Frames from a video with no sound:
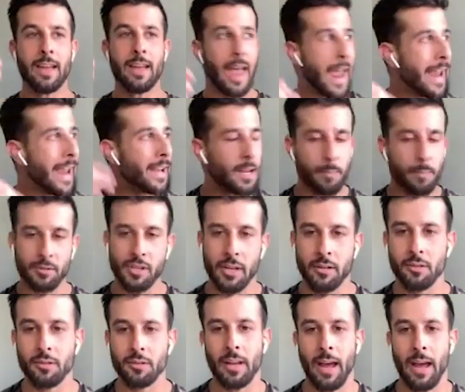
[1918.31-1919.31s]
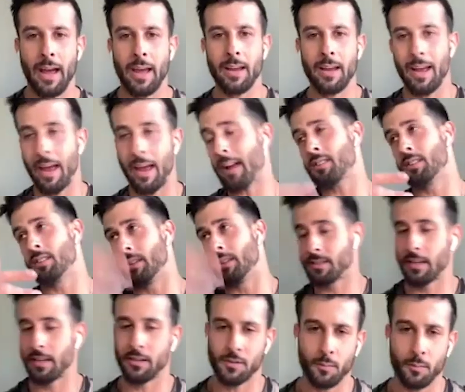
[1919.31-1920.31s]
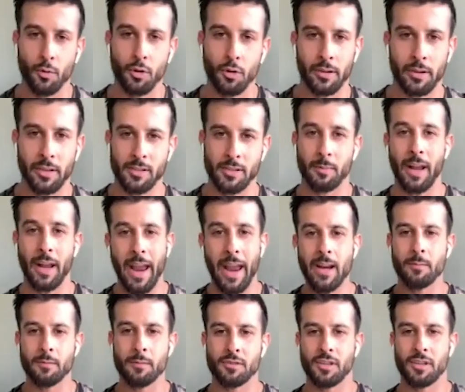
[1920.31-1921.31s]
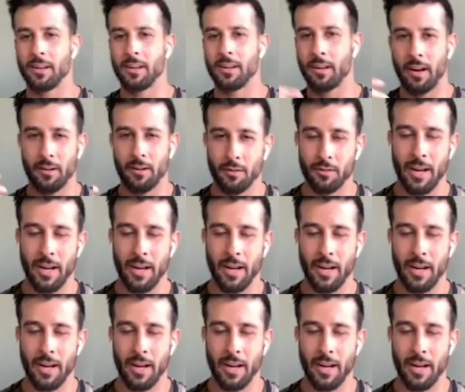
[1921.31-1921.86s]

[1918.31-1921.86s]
80% of your day, actually, they say it's more than this, but 80% of your day